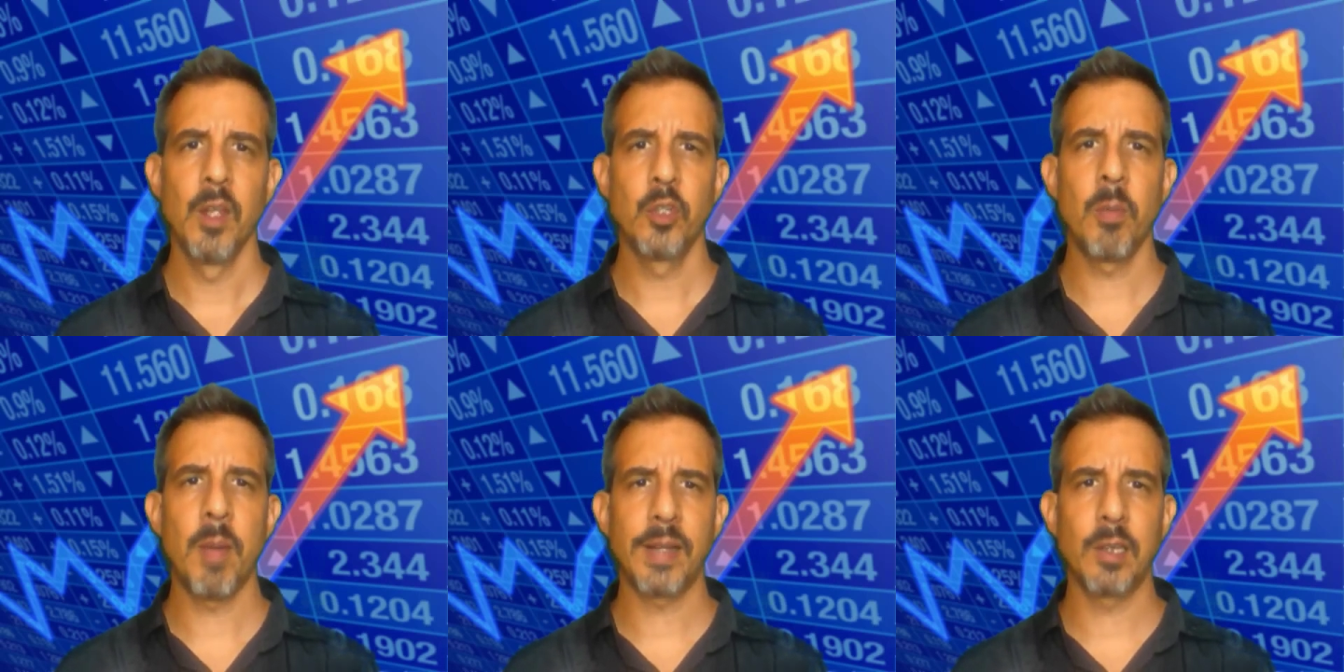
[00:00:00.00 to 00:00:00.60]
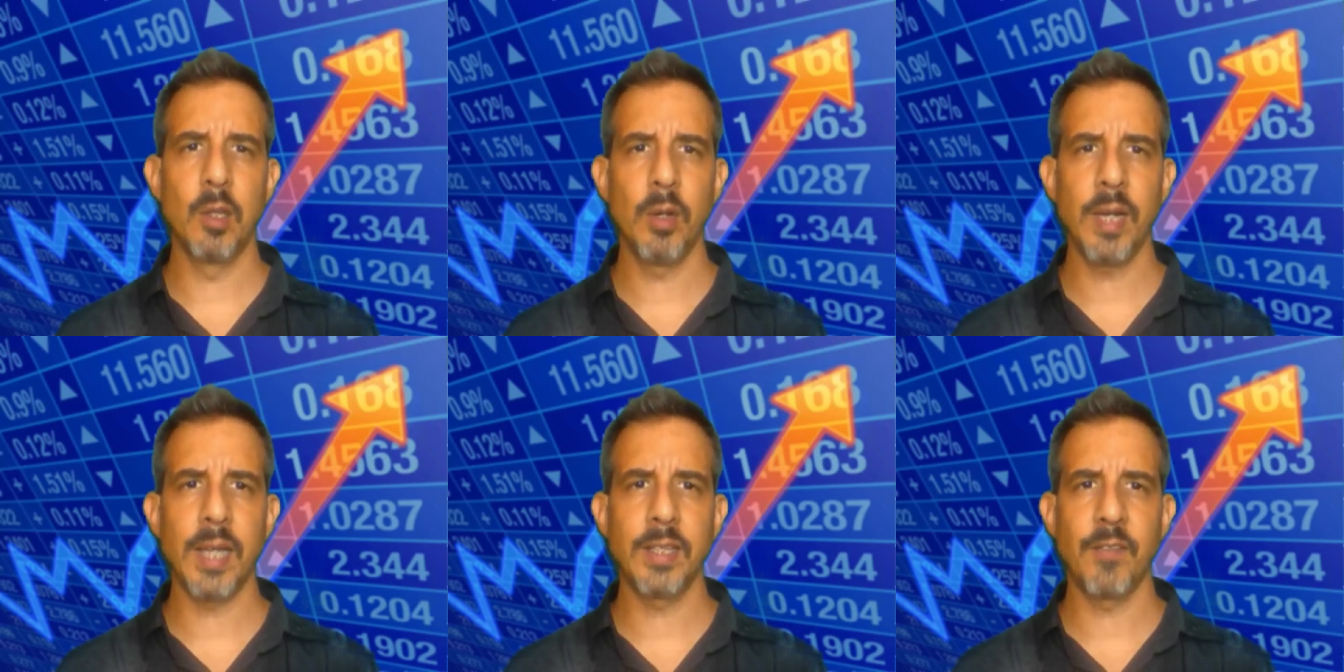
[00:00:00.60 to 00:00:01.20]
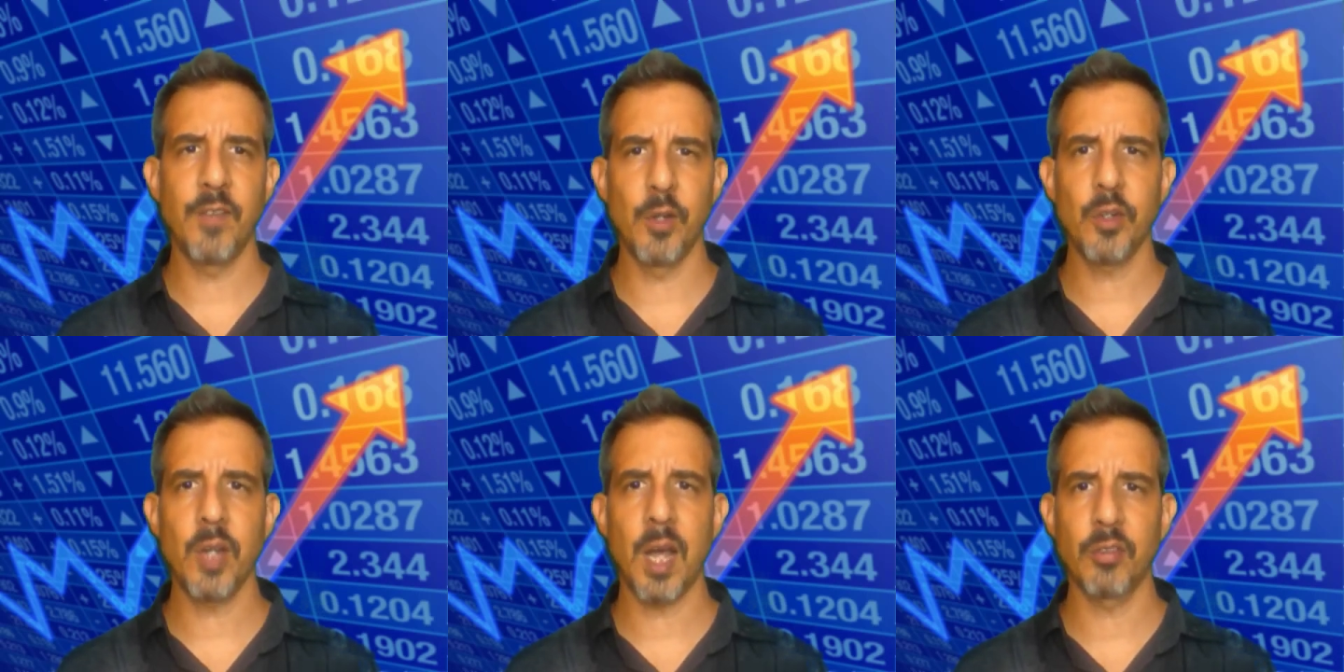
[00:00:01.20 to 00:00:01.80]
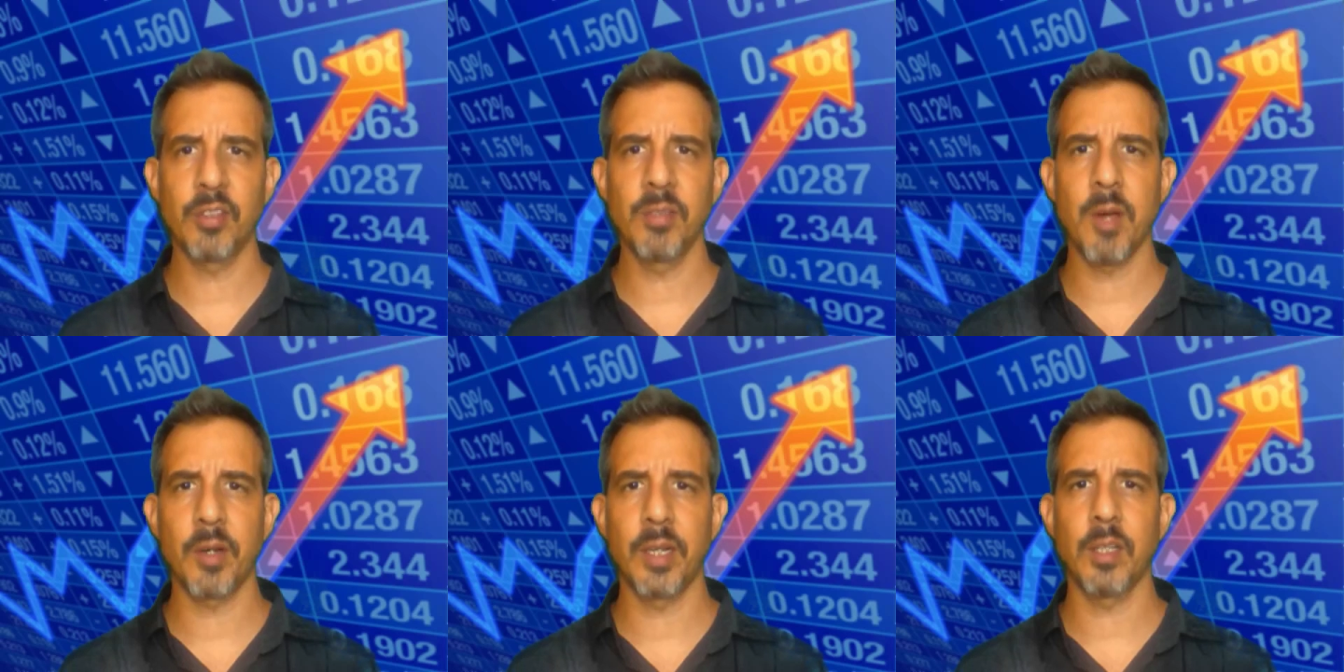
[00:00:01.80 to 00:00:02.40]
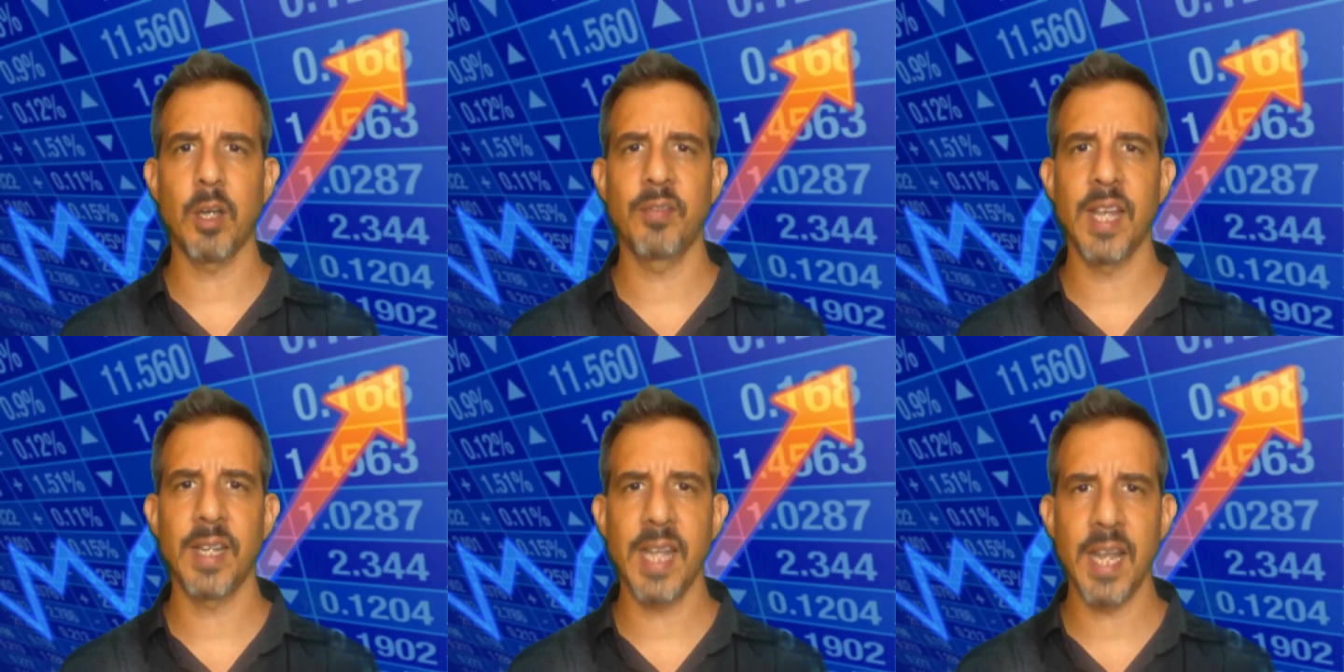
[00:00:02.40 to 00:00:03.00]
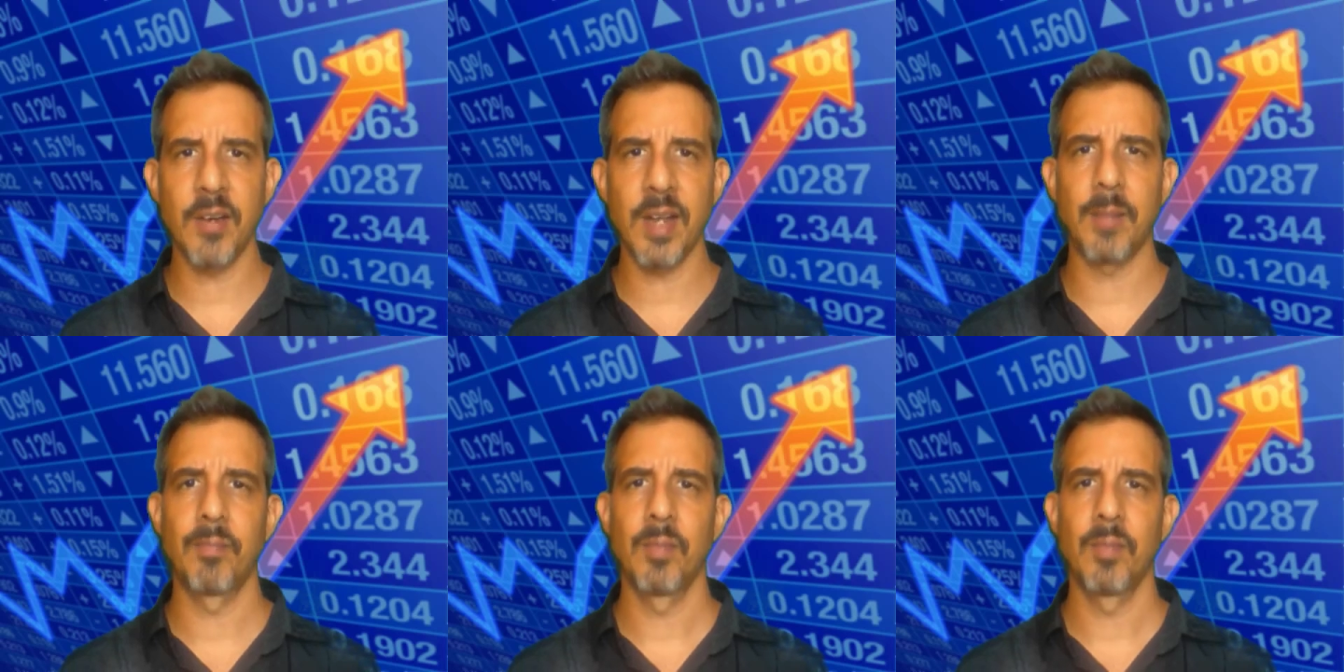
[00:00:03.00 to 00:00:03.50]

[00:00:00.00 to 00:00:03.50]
You might look at the future housing market of that area.